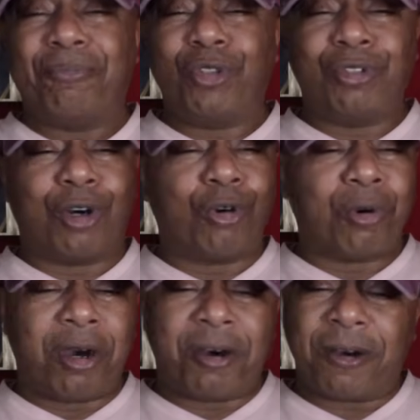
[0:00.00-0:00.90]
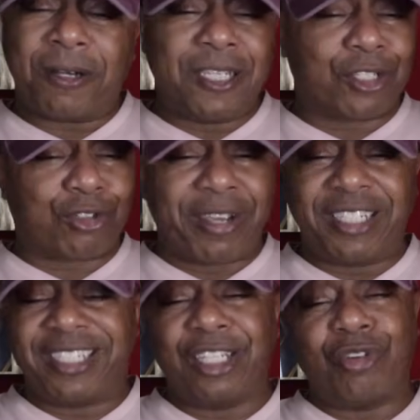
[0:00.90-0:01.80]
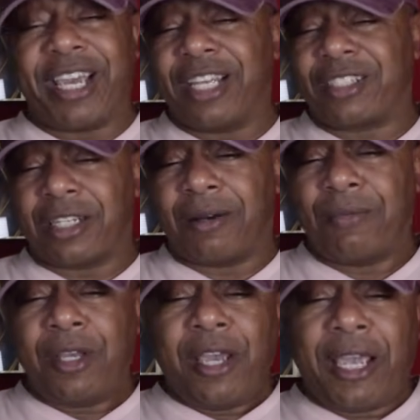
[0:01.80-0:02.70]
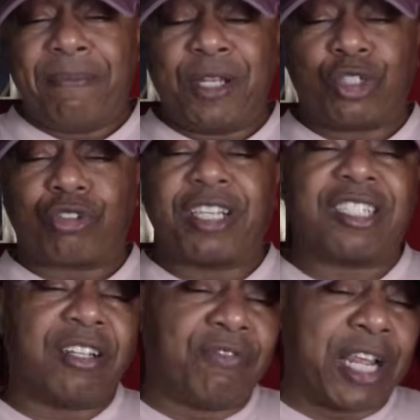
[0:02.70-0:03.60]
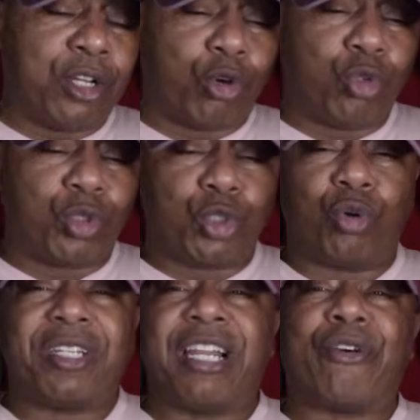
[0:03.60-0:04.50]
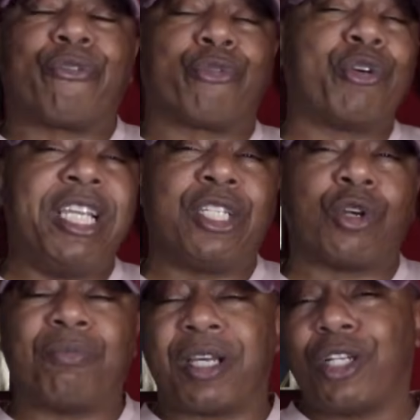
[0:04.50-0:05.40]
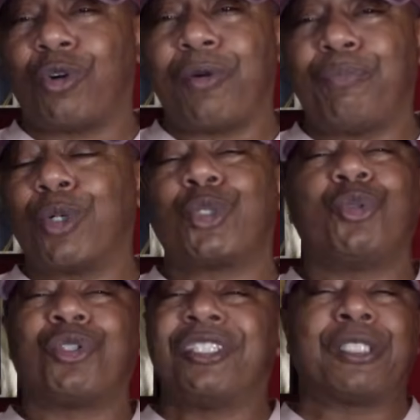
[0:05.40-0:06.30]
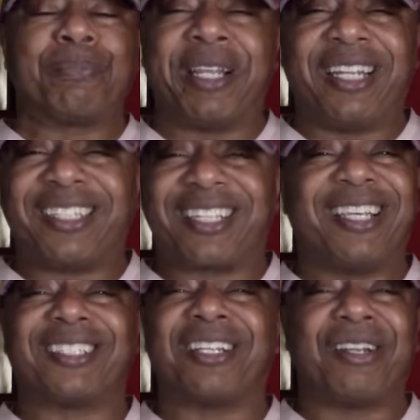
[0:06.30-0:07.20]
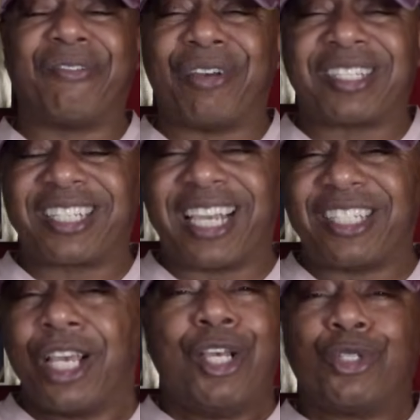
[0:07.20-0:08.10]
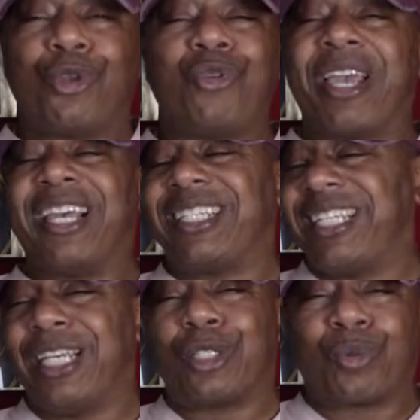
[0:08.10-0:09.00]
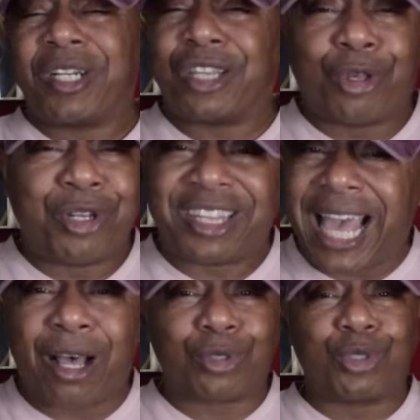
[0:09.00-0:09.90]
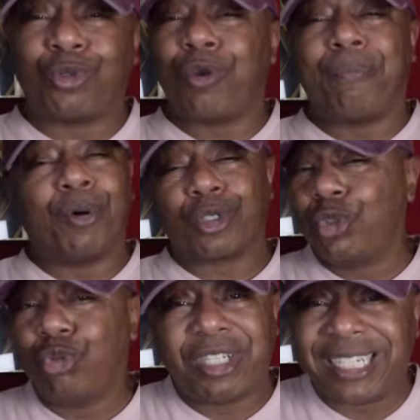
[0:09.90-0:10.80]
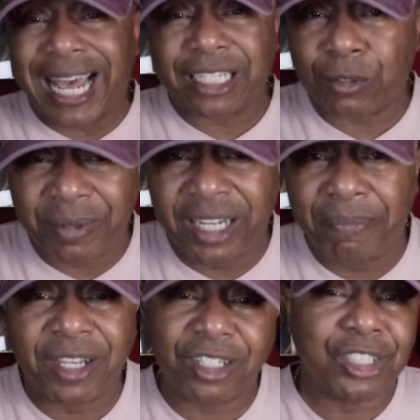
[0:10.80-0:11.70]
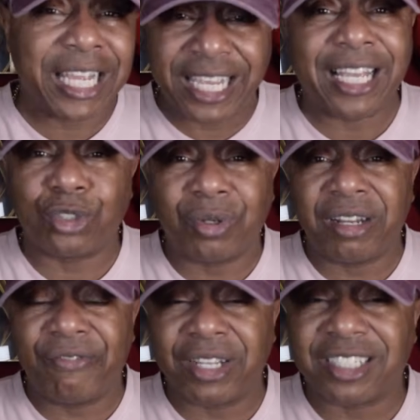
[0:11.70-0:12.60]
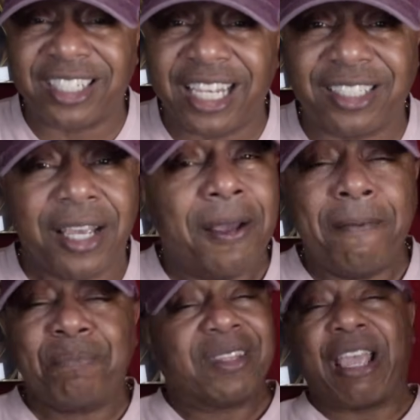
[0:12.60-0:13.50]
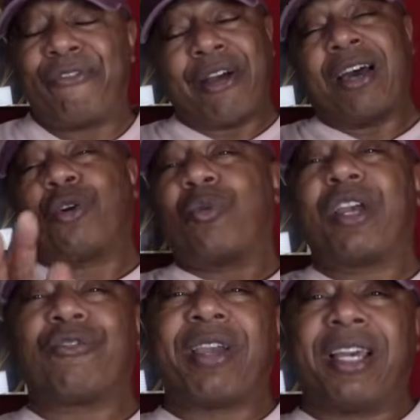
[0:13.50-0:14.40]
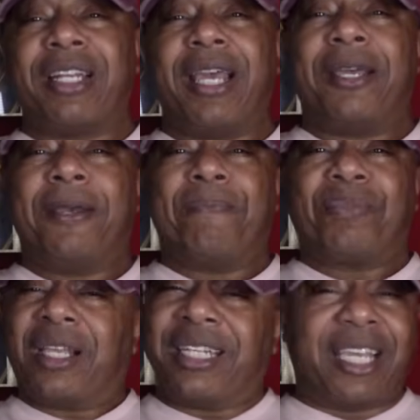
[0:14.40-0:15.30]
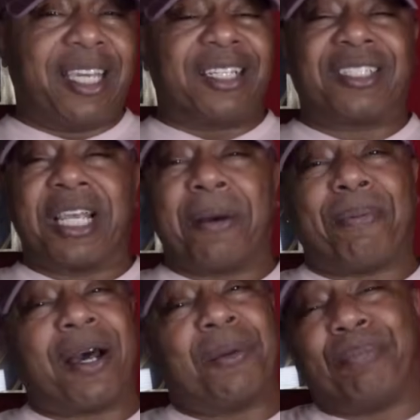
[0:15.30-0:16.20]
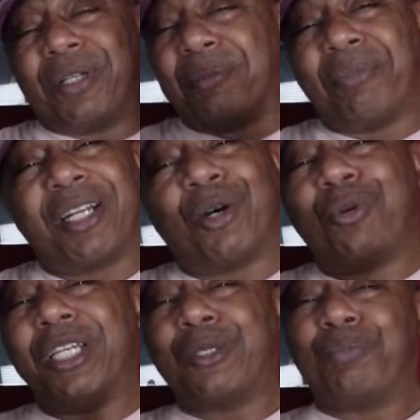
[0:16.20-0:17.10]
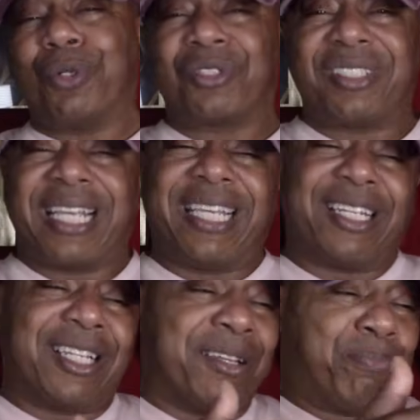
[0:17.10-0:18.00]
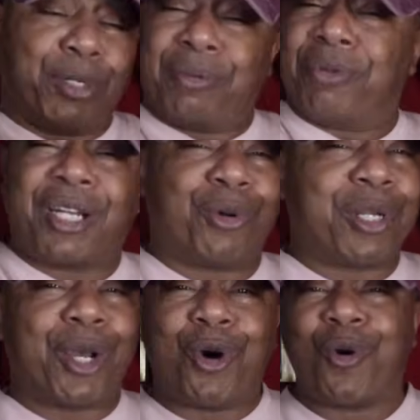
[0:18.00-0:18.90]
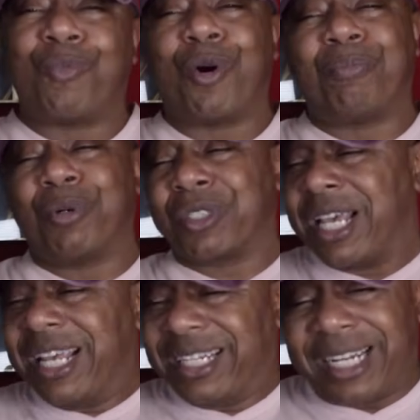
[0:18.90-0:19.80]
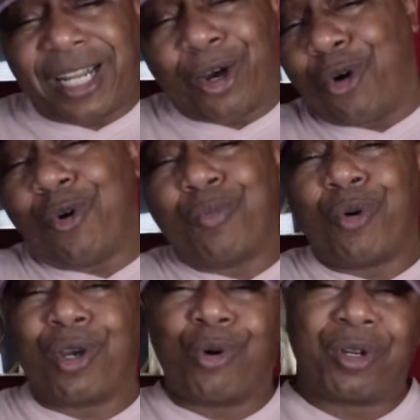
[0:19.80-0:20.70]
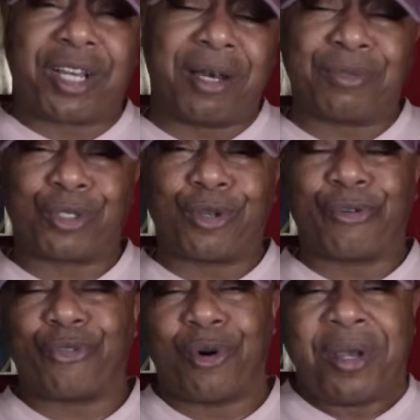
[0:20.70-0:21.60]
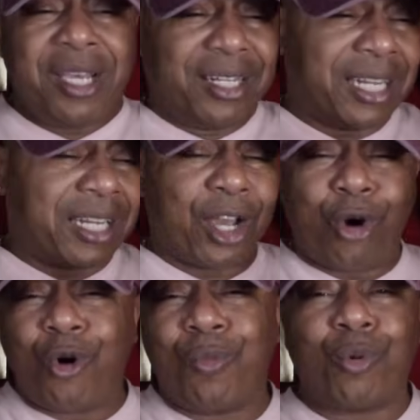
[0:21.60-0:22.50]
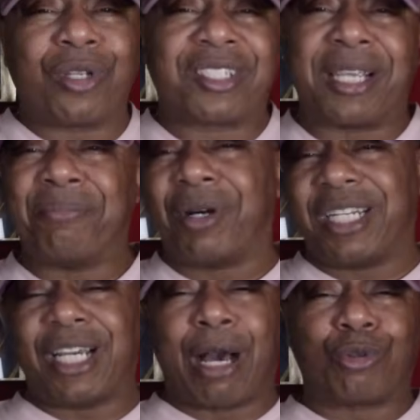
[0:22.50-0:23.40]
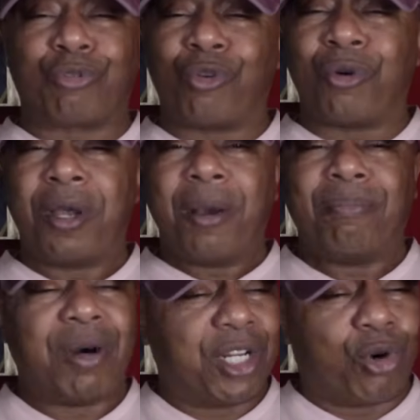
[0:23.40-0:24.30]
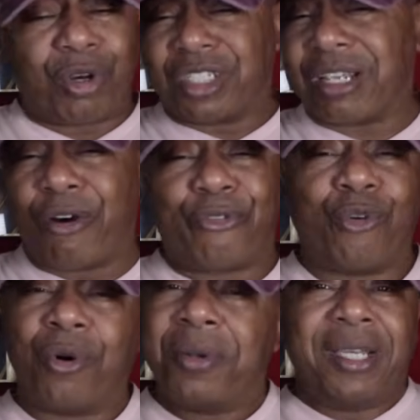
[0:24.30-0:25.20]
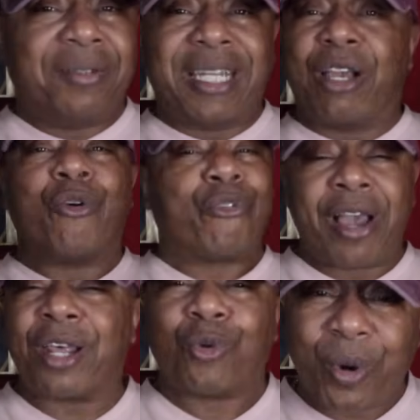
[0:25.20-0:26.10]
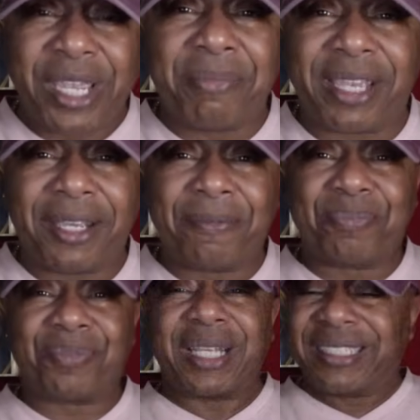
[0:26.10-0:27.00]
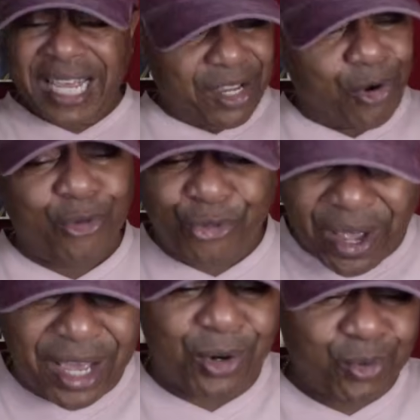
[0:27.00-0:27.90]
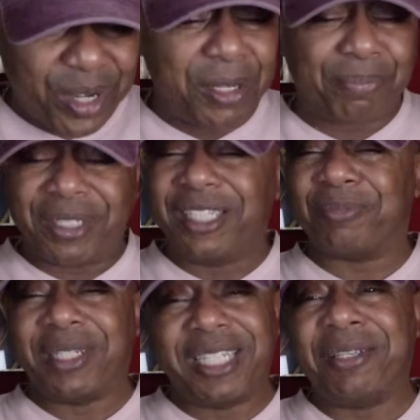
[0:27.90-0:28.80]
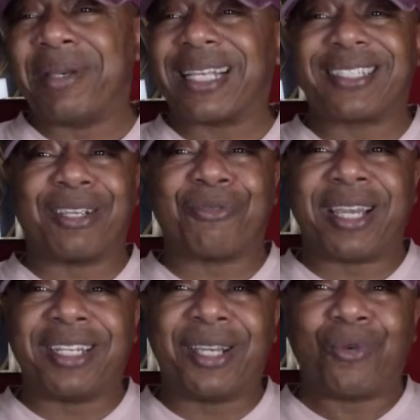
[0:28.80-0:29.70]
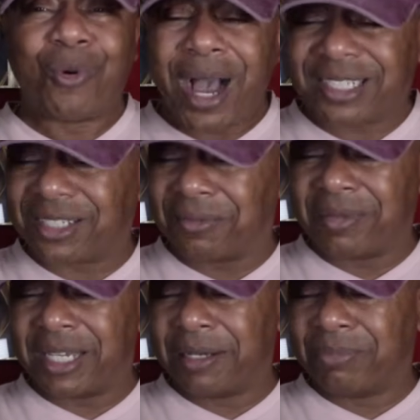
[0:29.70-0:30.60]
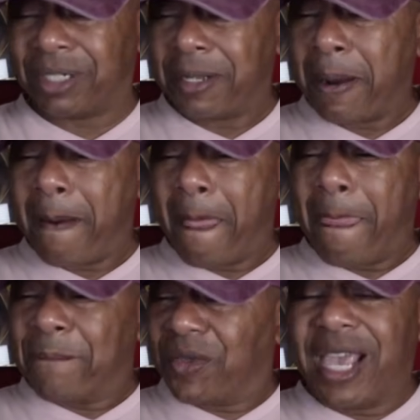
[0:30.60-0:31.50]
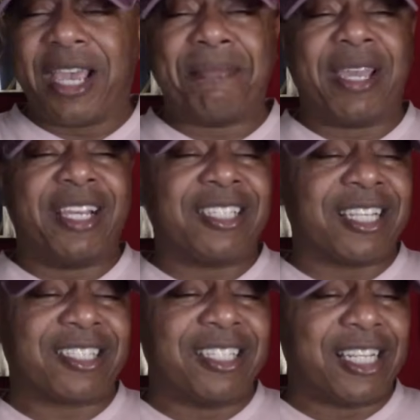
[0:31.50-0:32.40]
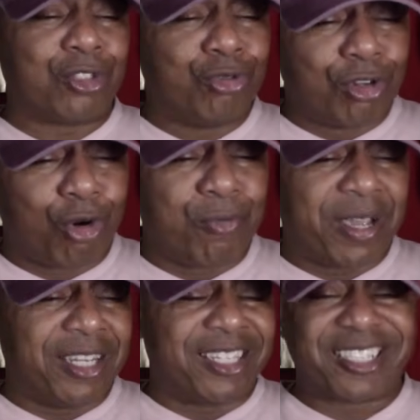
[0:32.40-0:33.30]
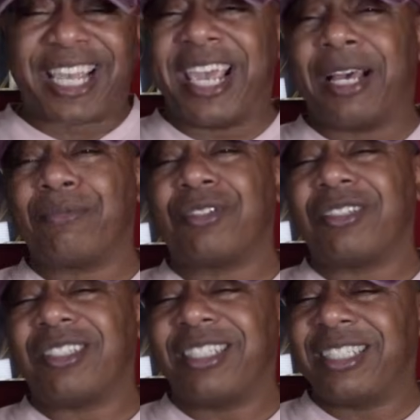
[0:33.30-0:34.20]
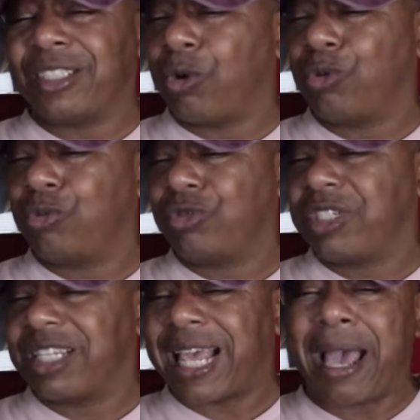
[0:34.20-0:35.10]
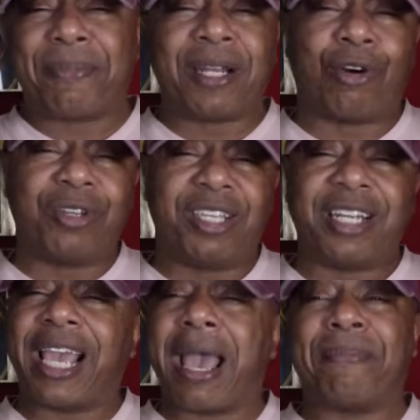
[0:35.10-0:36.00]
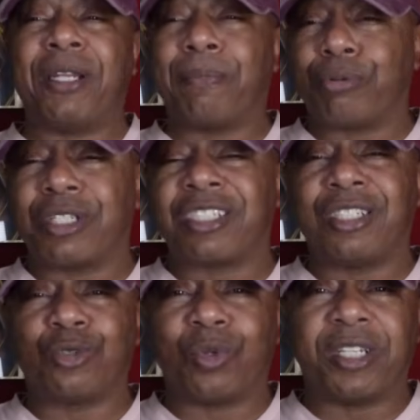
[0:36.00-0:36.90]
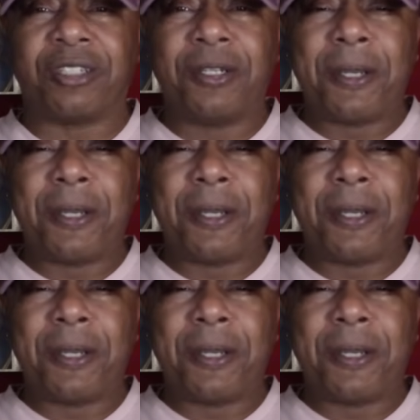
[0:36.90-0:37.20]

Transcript: You know, uh, it's crazy. Then you had some administration, if they know you was doing, they'll freeze your money on the books. You couldn't spend it. Say it's under investigation. So you can have 10, 20, 30,000 on your book. You cannot spend it because they got you under investigation. They found a way around that. They get a sale partner, put the money on his books. They get they put the money on their homeboy books. Let their homeboy go to commissary for them. Let their homeboy send money out for them, money orders out for them. They gonna find a way, man. They gonna find a way. Please believe me. I sat right there and watched them, man. But yeah, man, just to let you know, man, the scams don't just happen out here. They happen in prison as well.